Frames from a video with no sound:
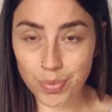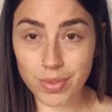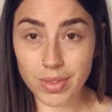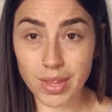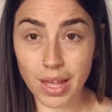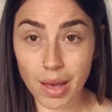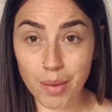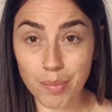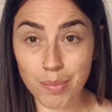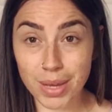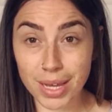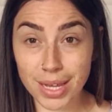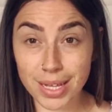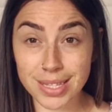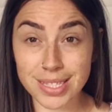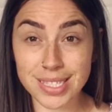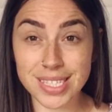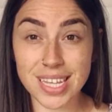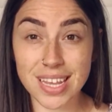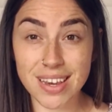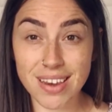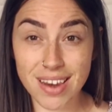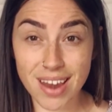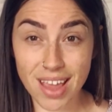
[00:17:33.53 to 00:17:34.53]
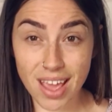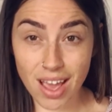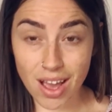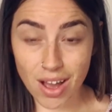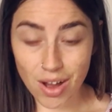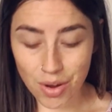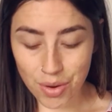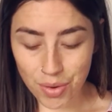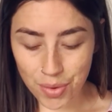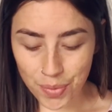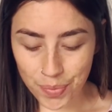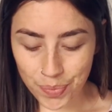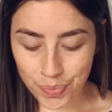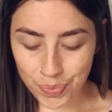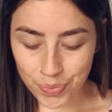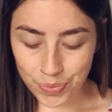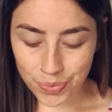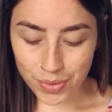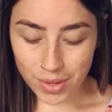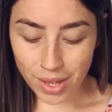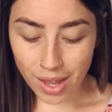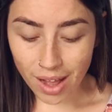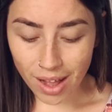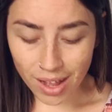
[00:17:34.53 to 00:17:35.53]
That means now.
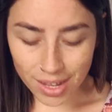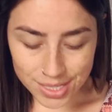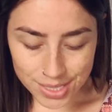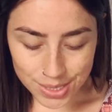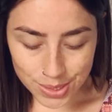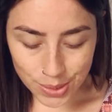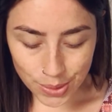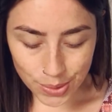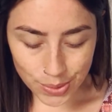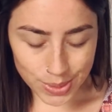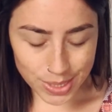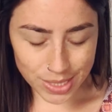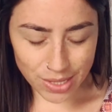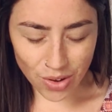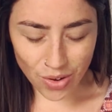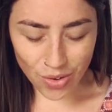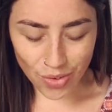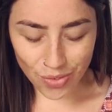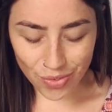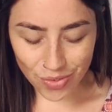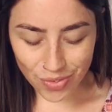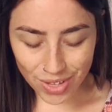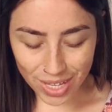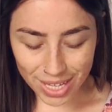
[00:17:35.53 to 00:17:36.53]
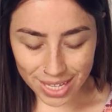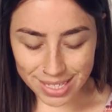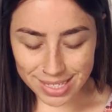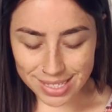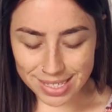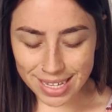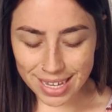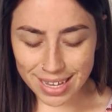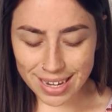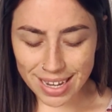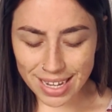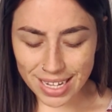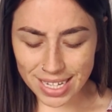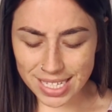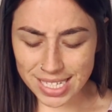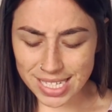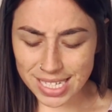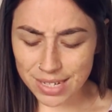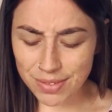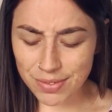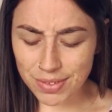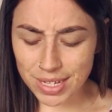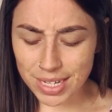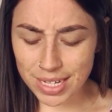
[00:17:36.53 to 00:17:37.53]
Ask yourself, is there
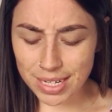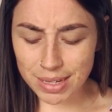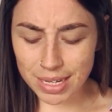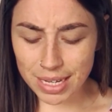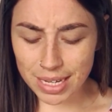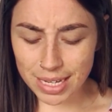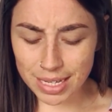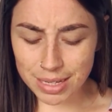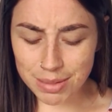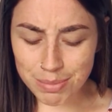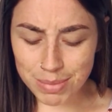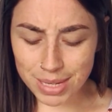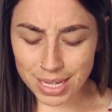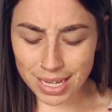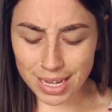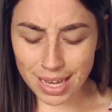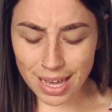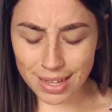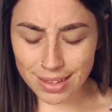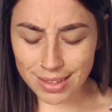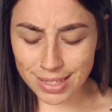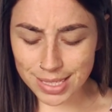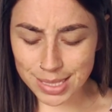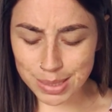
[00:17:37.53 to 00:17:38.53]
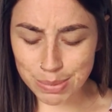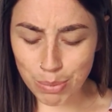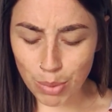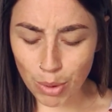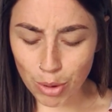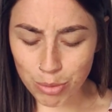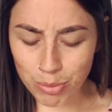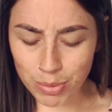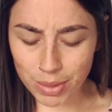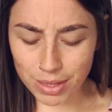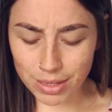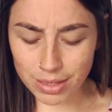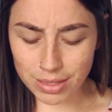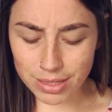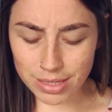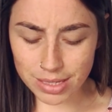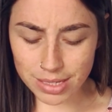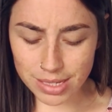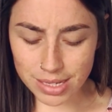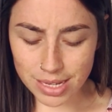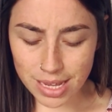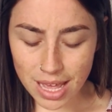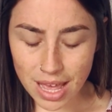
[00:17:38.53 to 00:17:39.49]
negativity in me at this moment?